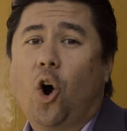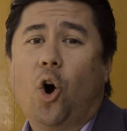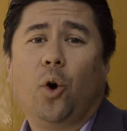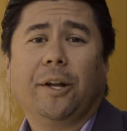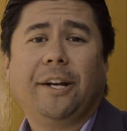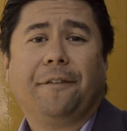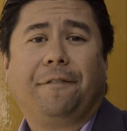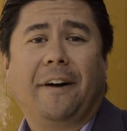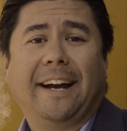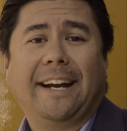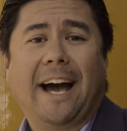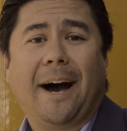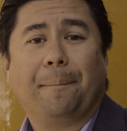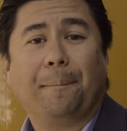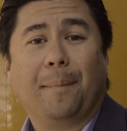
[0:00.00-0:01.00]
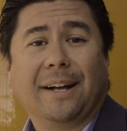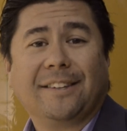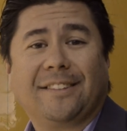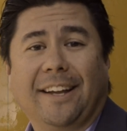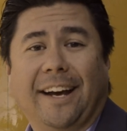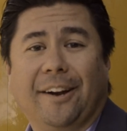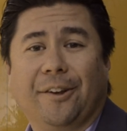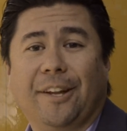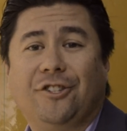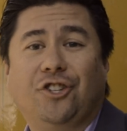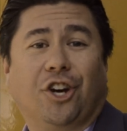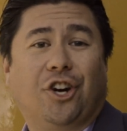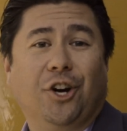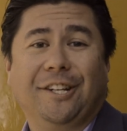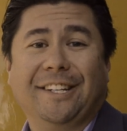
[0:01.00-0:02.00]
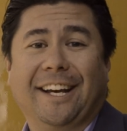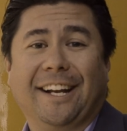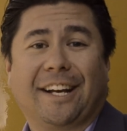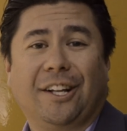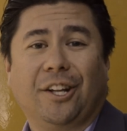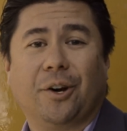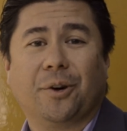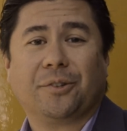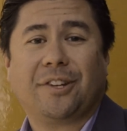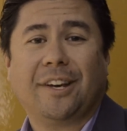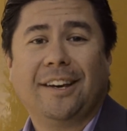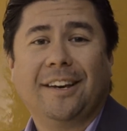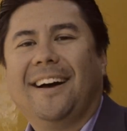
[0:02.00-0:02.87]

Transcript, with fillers: only to find out months later that you couldn't get it closed?